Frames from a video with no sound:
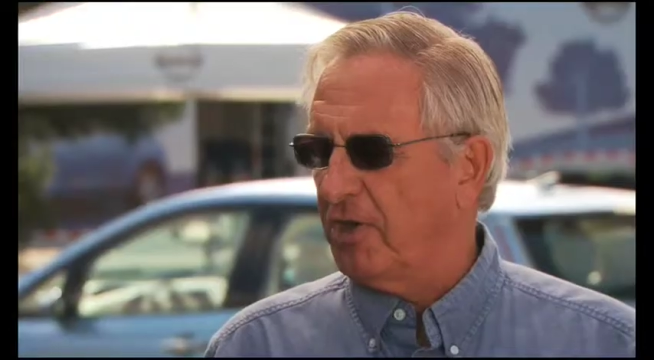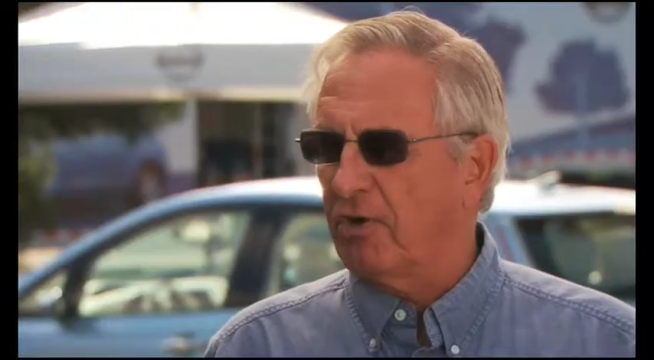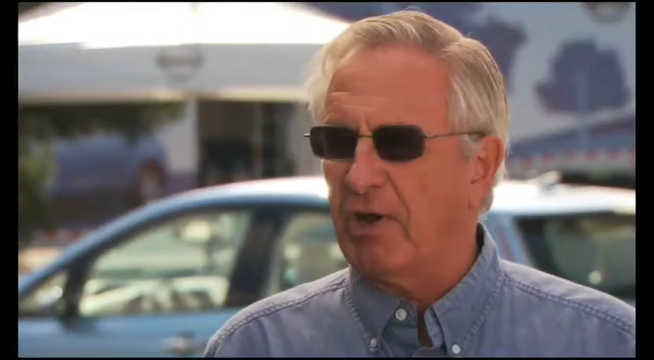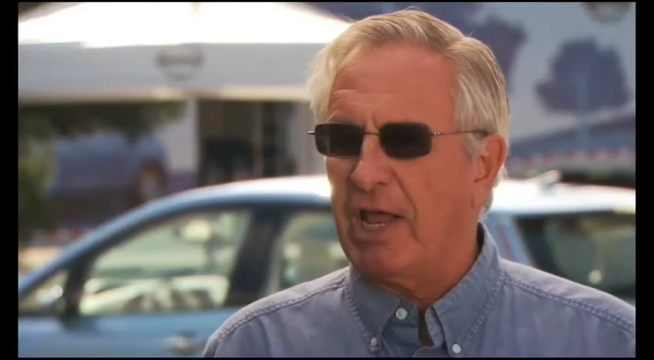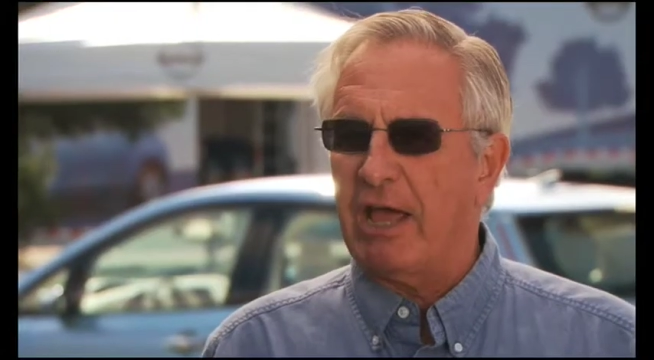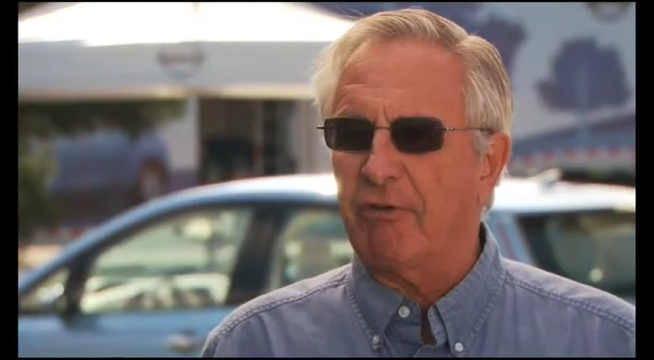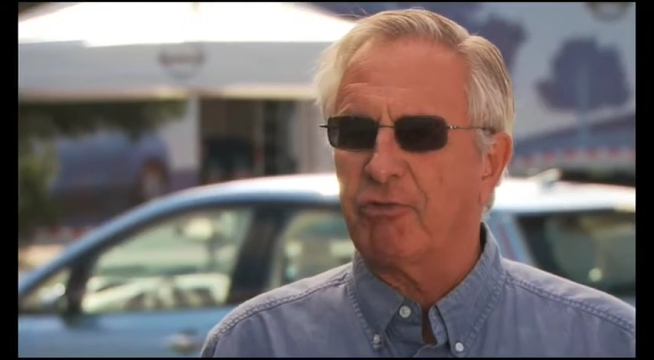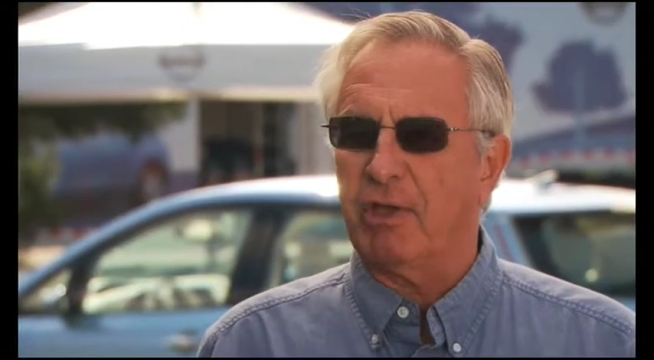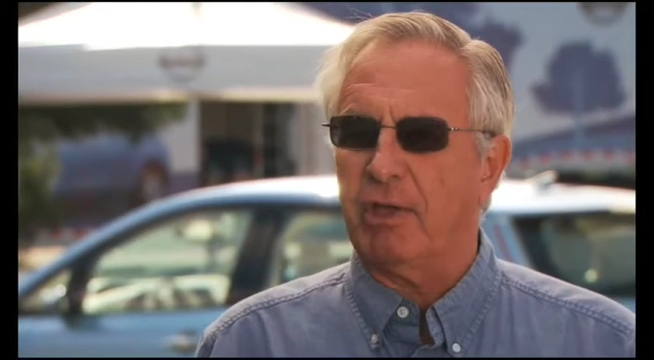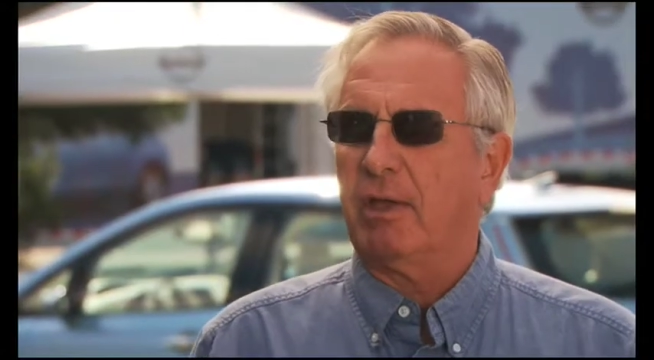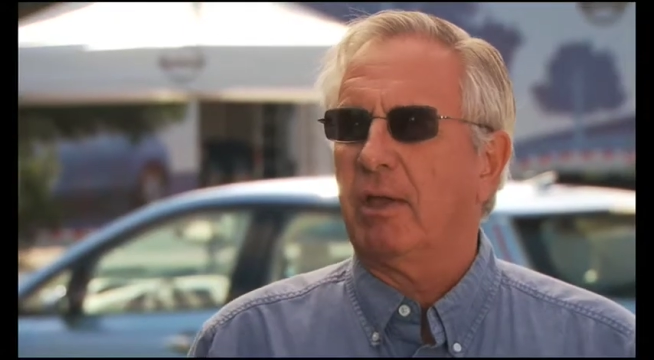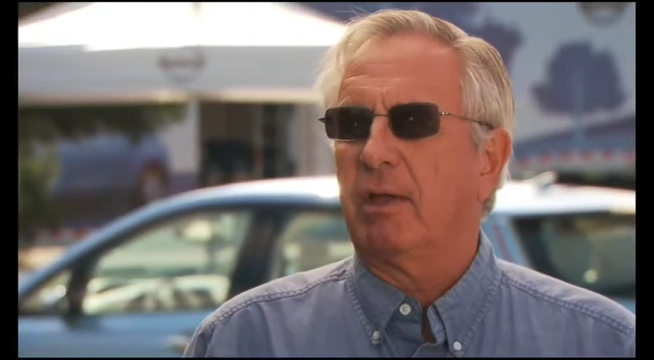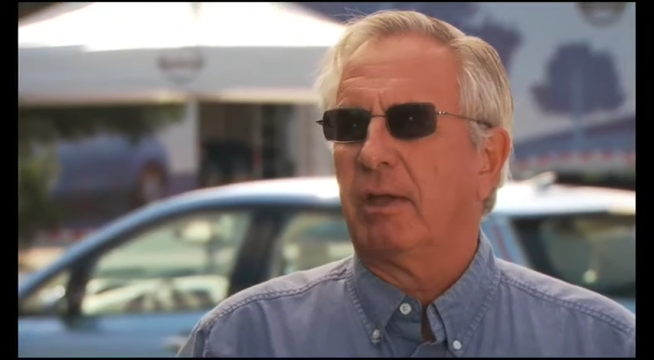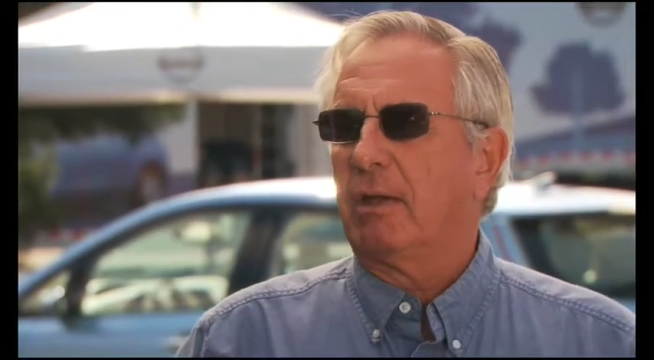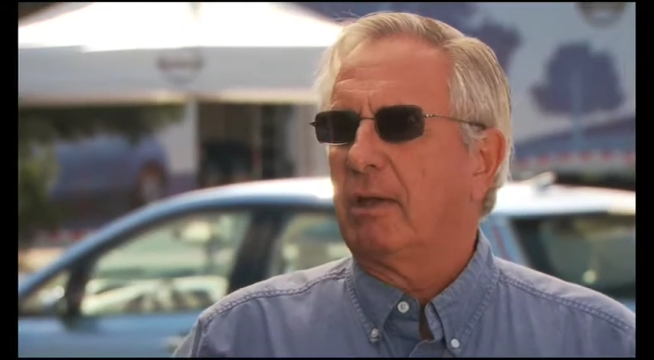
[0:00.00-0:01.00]
don't have to,
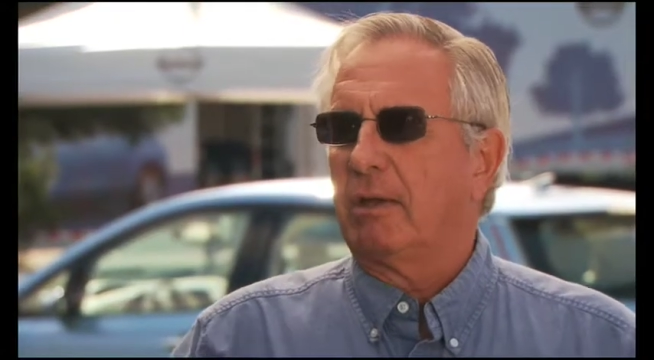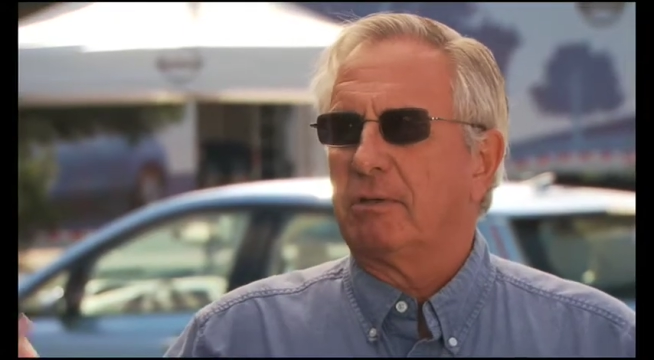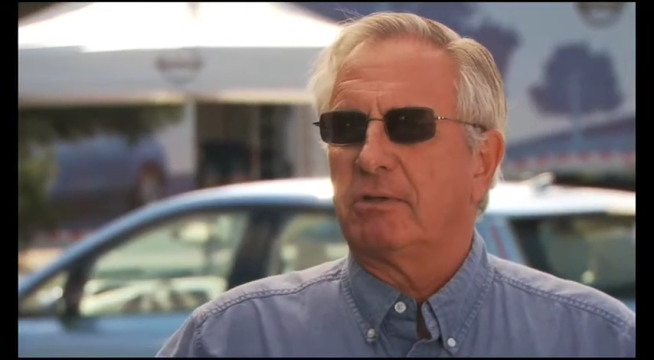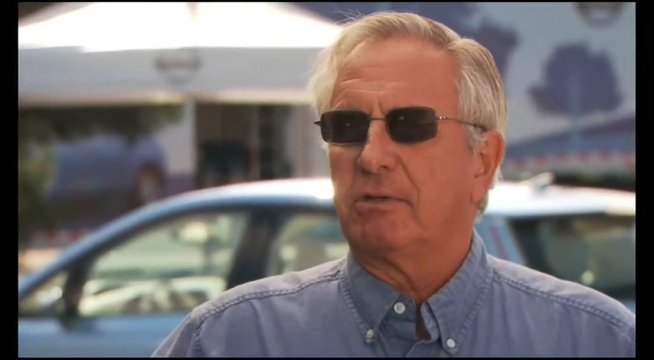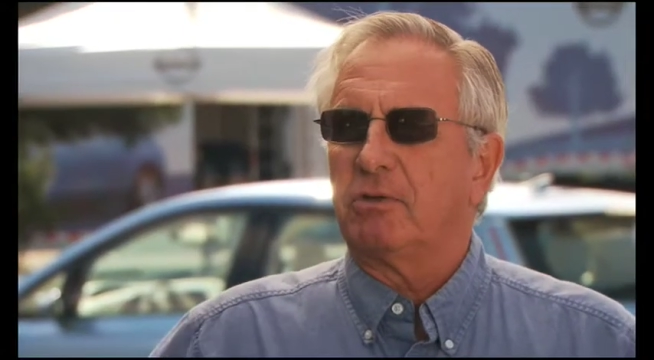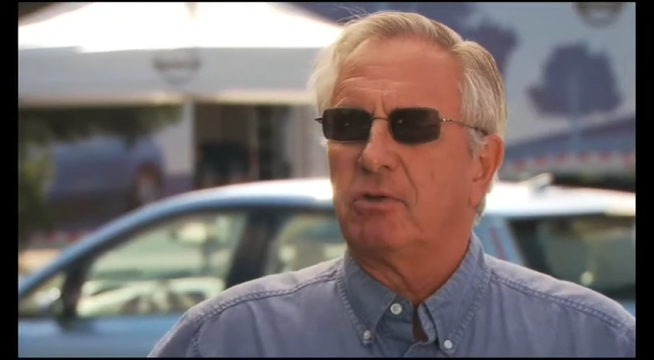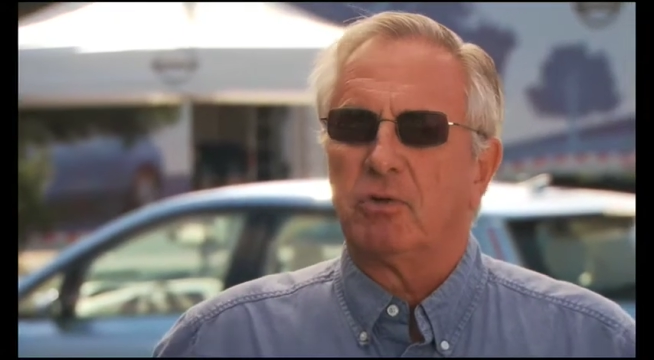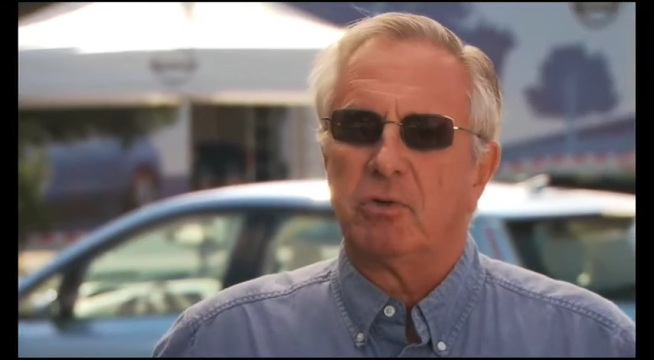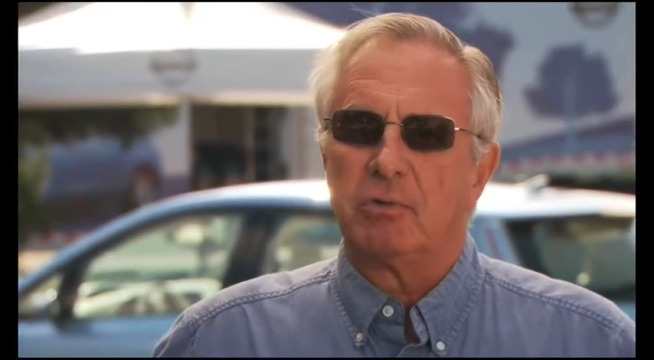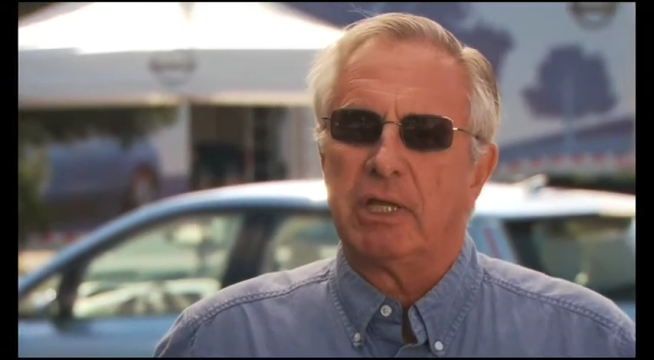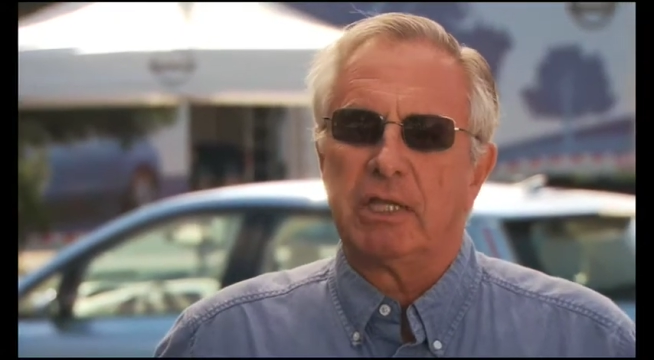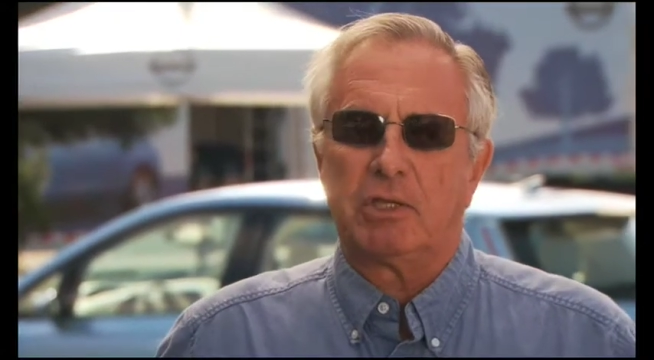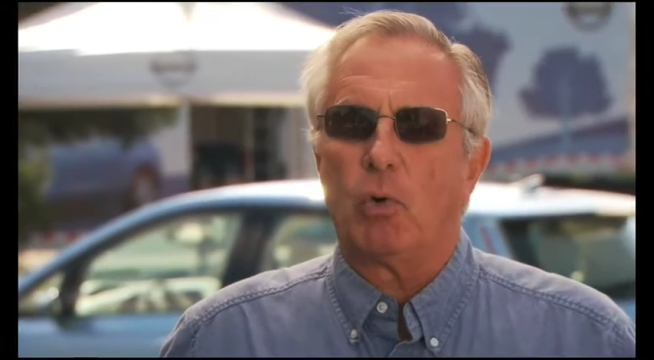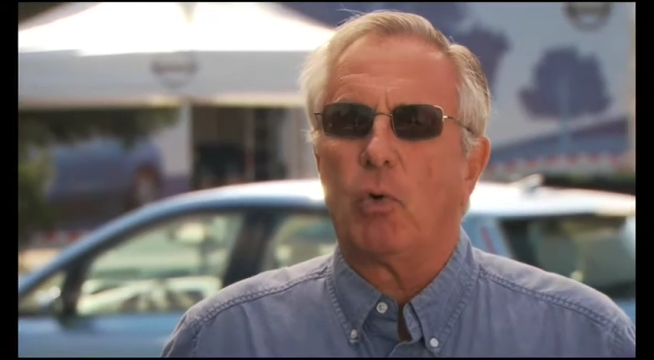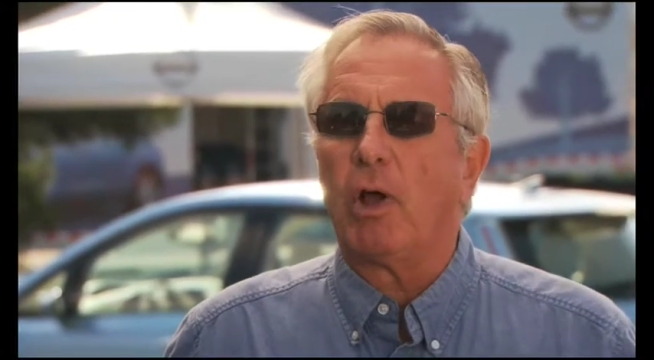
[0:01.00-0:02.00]
to
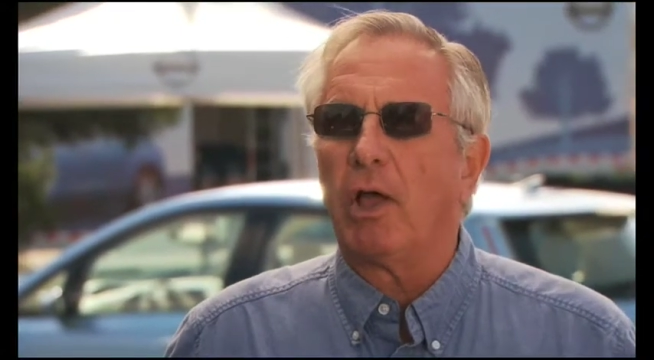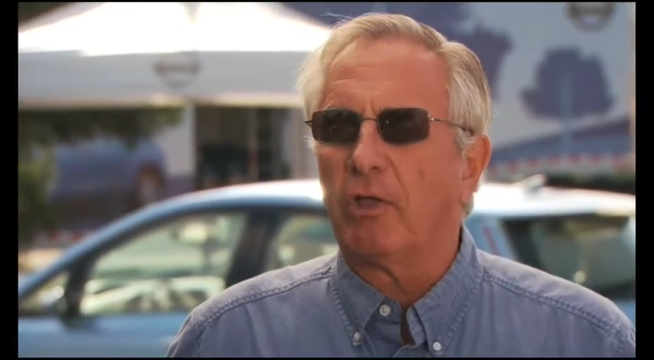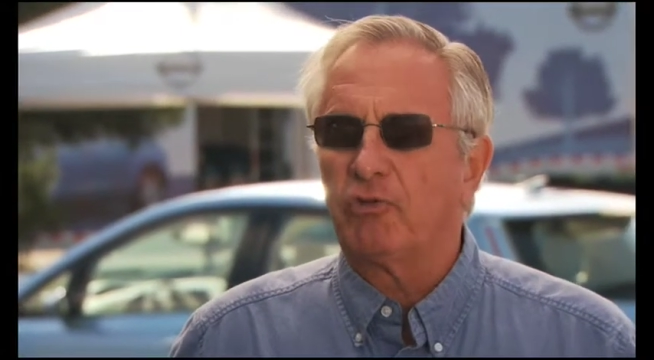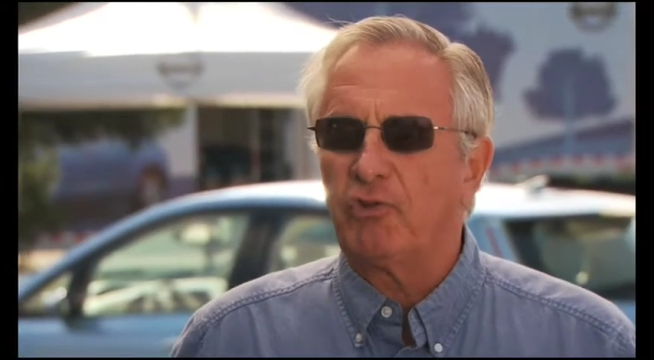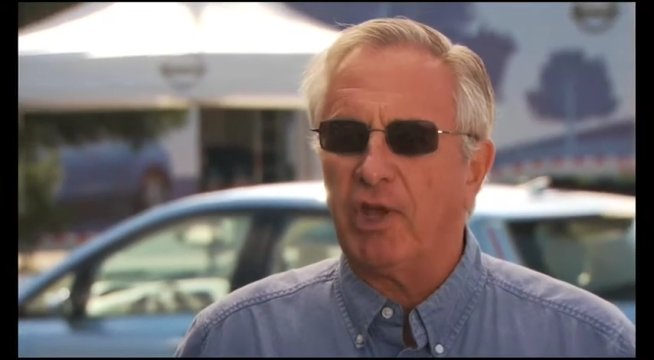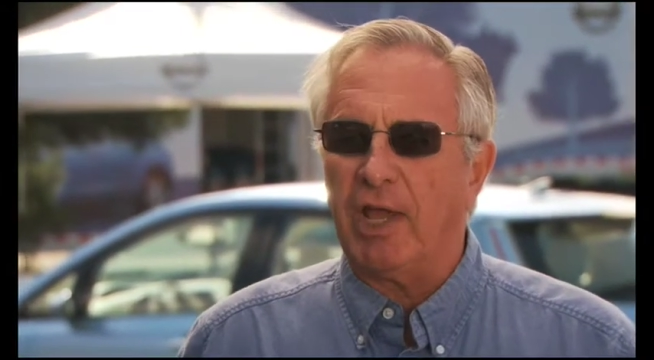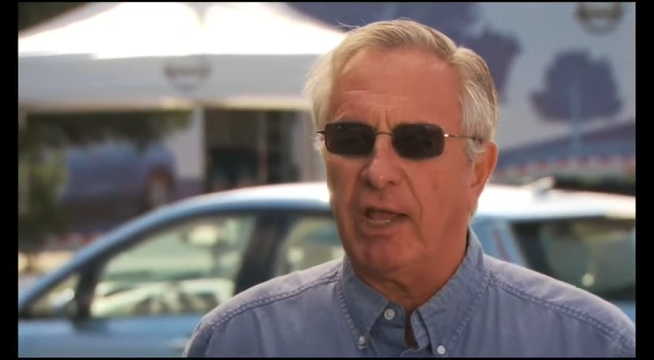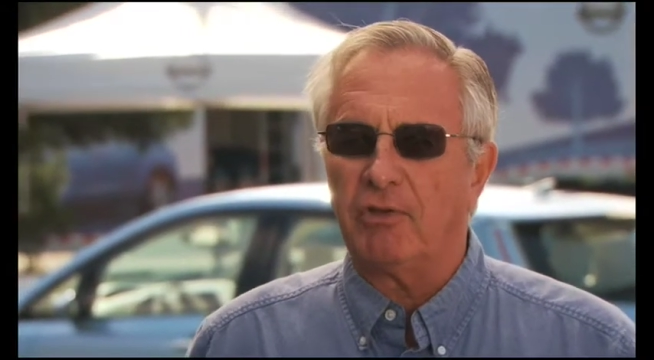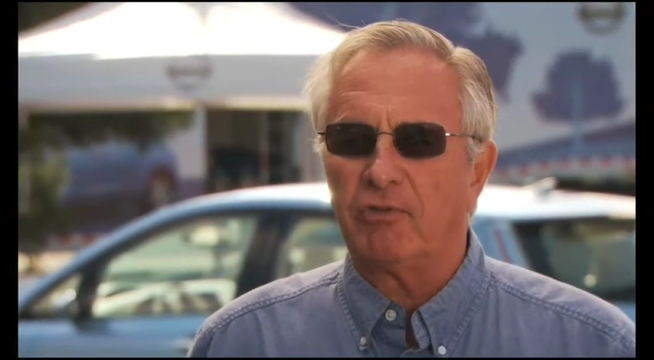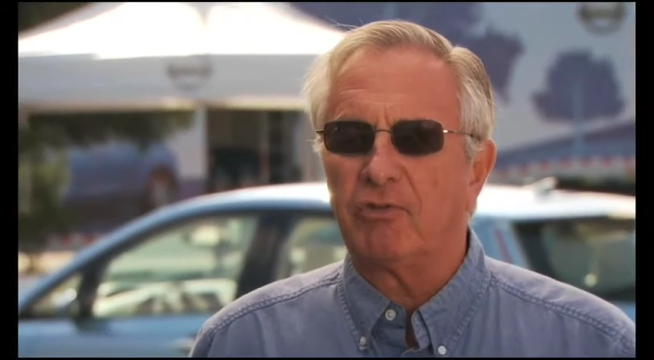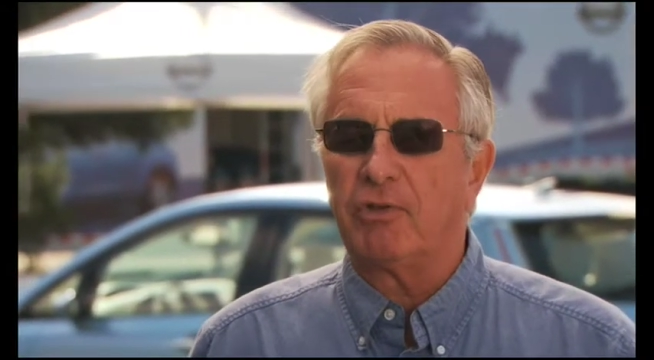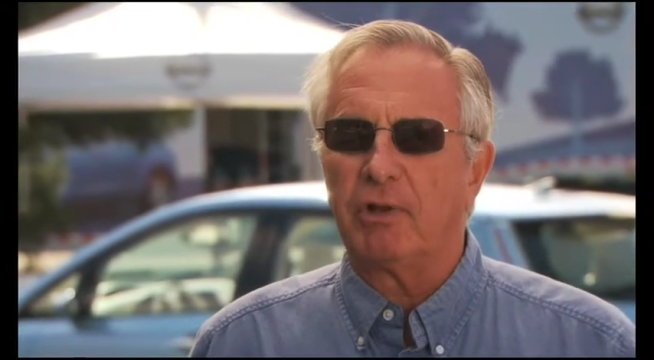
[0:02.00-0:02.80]
get the oil changed.